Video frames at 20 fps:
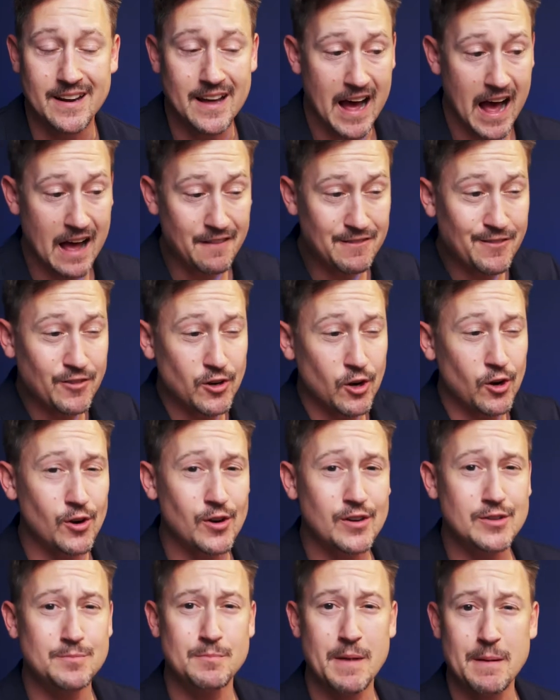I've even
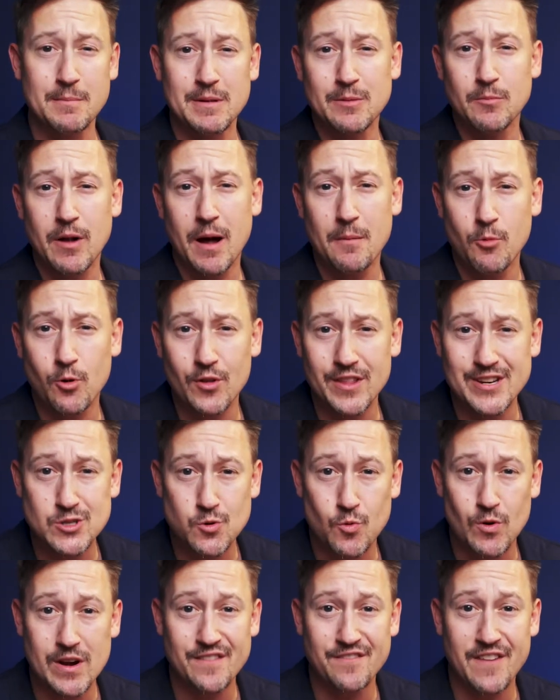heard maybe not more than
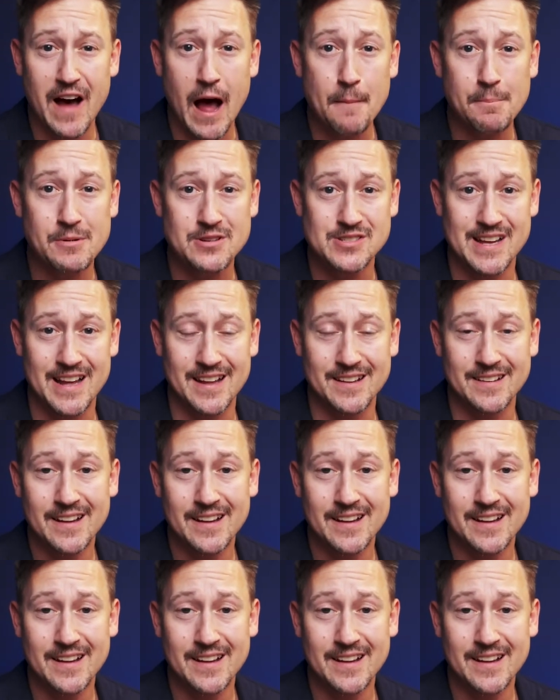25%.